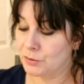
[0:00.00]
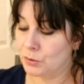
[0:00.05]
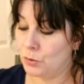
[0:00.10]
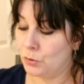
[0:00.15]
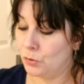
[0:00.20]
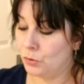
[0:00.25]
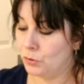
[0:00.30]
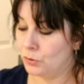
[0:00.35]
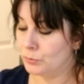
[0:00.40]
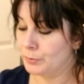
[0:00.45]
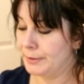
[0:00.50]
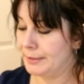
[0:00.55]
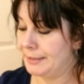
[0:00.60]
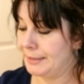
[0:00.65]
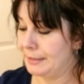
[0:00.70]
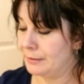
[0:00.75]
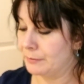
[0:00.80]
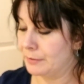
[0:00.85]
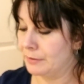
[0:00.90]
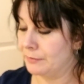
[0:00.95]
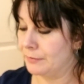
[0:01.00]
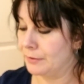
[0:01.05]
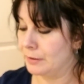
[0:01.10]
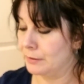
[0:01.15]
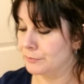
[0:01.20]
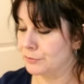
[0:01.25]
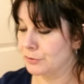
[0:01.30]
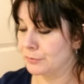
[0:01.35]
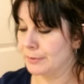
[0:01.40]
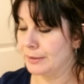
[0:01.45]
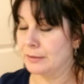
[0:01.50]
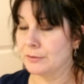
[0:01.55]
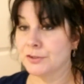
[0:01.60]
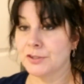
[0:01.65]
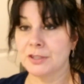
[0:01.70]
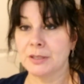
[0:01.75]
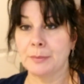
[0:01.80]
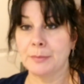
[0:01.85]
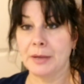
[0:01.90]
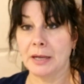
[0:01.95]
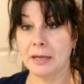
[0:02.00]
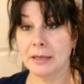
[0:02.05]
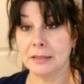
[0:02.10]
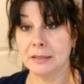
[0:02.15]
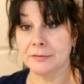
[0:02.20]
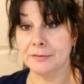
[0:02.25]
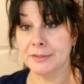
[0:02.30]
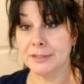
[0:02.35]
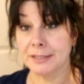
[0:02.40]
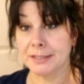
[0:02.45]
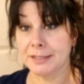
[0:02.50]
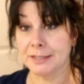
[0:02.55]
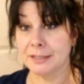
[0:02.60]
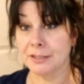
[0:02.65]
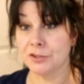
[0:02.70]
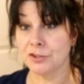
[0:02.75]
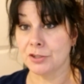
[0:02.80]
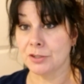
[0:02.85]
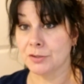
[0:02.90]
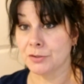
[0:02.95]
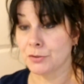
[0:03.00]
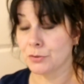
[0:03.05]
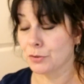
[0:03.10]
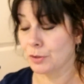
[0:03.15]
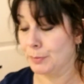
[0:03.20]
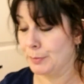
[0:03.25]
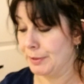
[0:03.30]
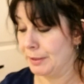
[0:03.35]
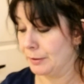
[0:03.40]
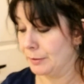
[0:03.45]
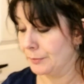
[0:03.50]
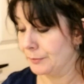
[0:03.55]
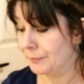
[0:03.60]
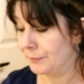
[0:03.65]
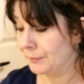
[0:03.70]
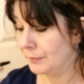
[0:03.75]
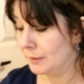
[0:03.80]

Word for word: whole reading revolves around some kind of decision, Scorpio.